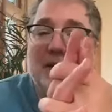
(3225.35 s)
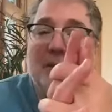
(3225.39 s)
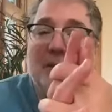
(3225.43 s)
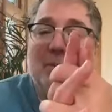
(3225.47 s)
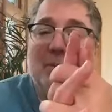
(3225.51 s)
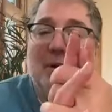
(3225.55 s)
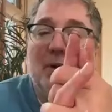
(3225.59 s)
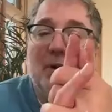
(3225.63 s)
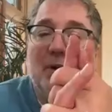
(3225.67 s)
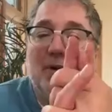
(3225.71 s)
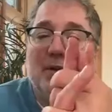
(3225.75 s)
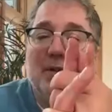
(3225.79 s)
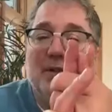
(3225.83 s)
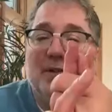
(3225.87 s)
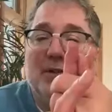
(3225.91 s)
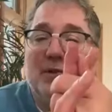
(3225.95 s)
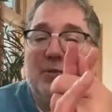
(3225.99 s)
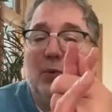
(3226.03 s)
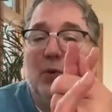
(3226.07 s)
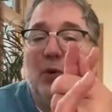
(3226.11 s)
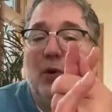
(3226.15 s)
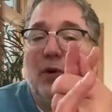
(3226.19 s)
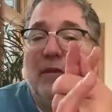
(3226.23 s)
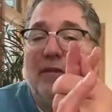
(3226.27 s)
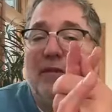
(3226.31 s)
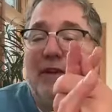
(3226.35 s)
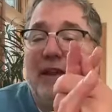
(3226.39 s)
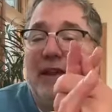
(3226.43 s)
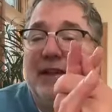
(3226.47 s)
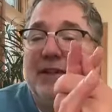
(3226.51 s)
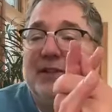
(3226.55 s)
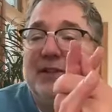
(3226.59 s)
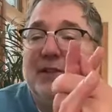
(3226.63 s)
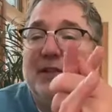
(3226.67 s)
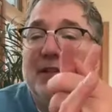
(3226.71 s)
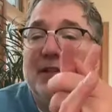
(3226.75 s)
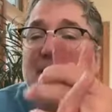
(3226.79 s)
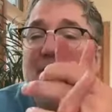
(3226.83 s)
the bones will
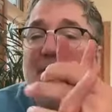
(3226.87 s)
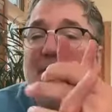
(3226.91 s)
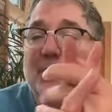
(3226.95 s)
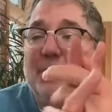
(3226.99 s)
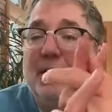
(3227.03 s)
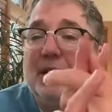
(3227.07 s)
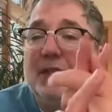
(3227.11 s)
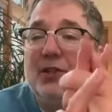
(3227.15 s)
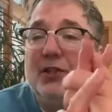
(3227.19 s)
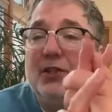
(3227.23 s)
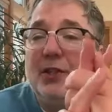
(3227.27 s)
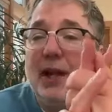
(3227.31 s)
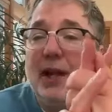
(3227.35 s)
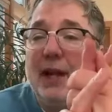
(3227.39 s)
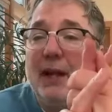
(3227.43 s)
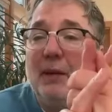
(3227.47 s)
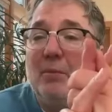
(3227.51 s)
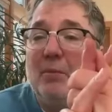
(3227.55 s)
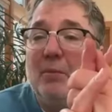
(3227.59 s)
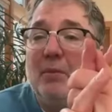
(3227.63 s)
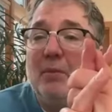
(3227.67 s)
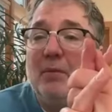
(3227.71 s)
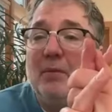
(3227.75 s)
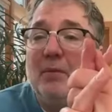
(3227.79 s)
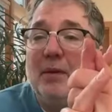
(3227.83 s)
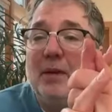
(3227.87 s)
eventually reshape